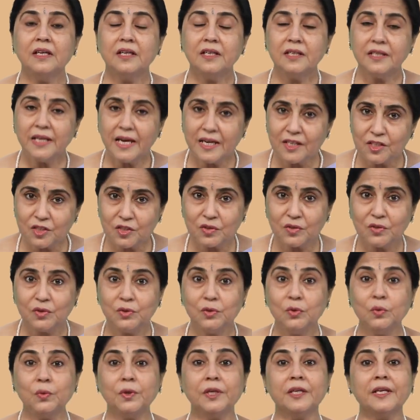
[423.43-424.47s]
Yes,
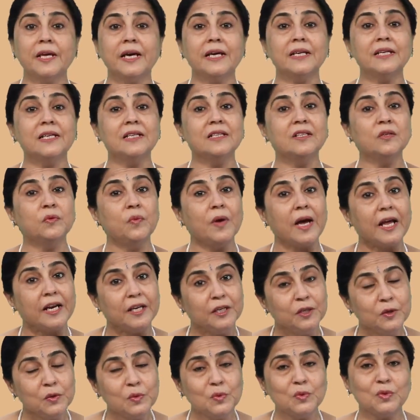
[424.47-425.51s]
you inherit the
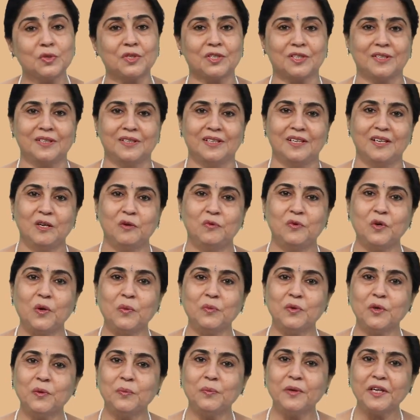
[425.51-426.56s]
values
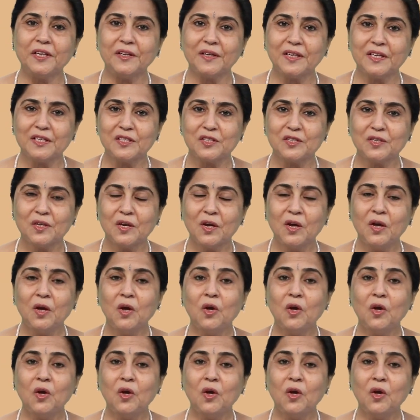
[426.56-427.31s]
from your parents.